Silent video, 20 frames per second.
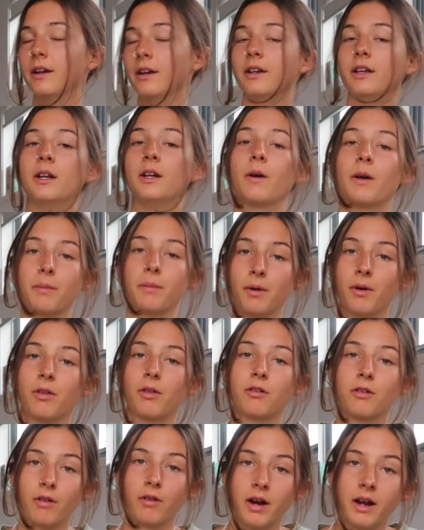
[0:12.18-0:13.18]
you know what I'm going
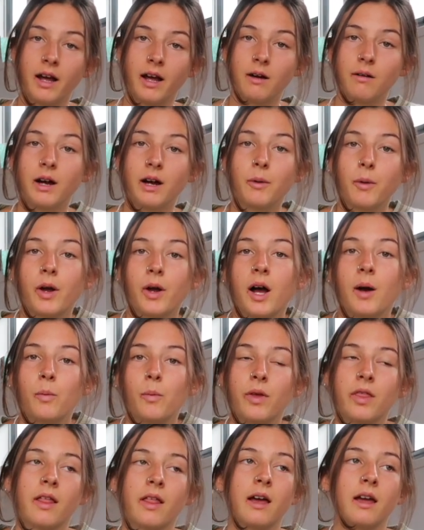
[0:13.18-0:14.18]
through right now. I woke up
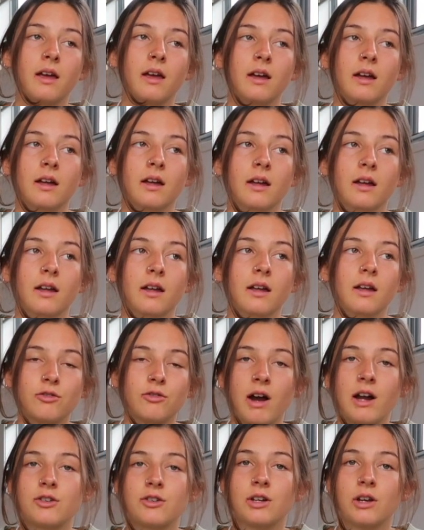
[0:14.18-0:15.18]
with like
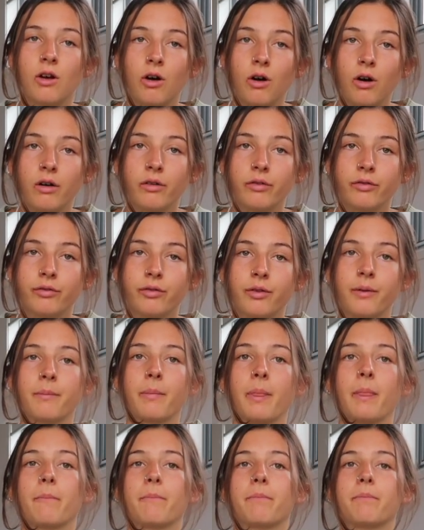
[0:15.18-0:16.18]
scratchy cough,
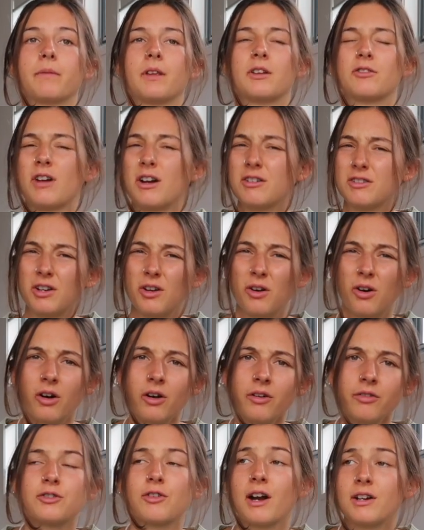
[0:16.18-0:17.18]
scratchy
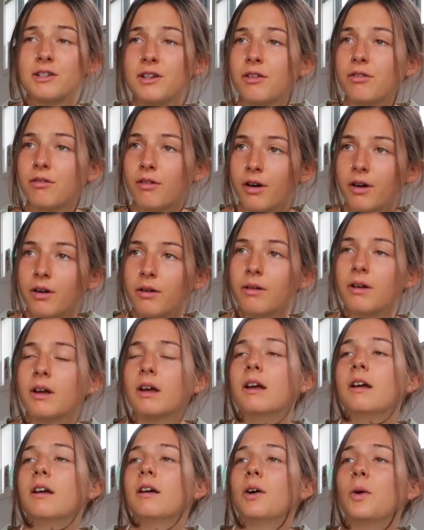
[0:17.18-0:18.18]
throat,
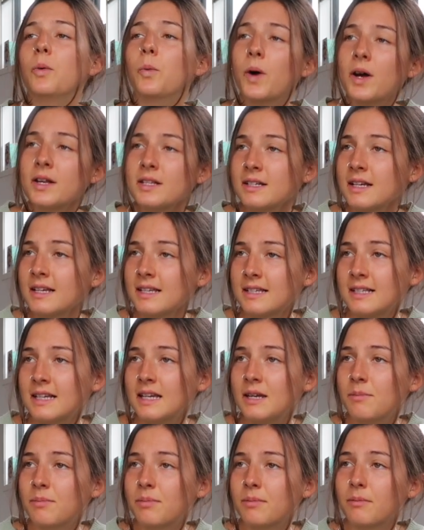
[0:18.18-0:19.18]
worst night's
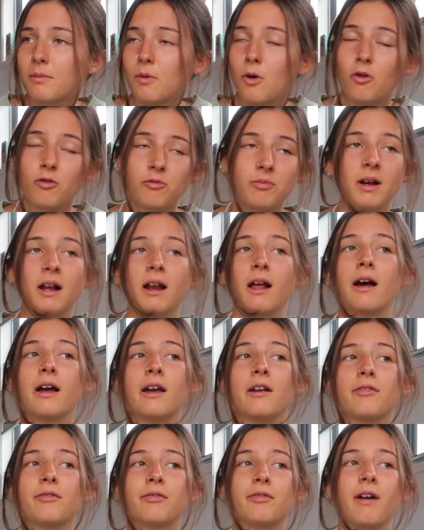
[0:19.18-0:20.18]
sleep of my
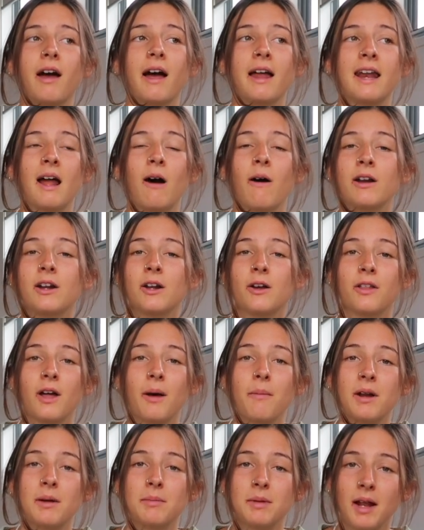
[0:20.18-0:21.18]
life, and now I know that
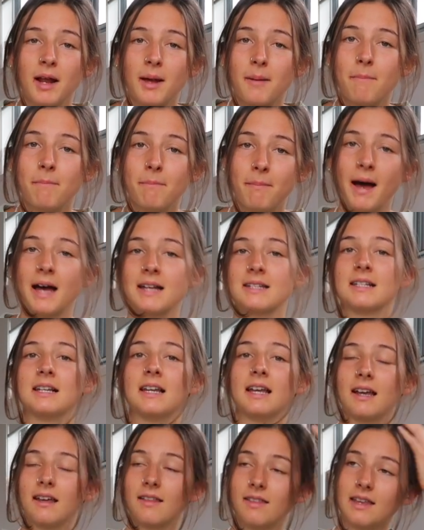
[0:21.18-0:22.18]
I'm going to be like
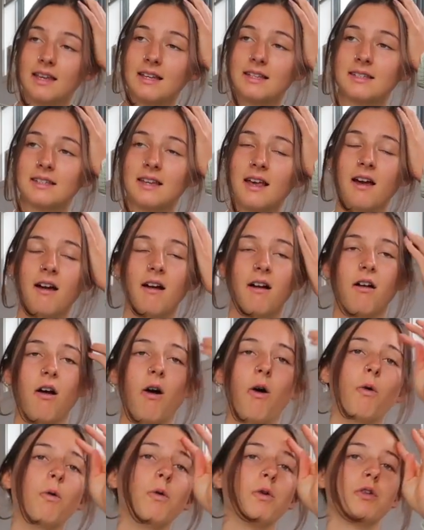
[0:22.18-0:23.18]
battling this
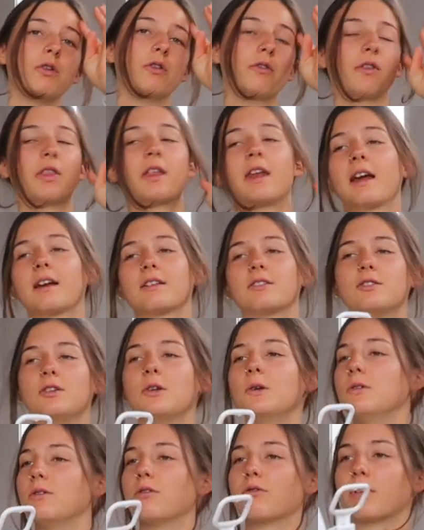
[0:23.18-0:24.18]
cold for the next
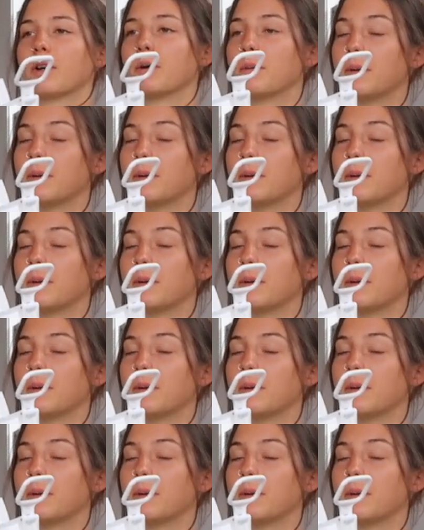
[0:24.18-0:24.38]
2 to 3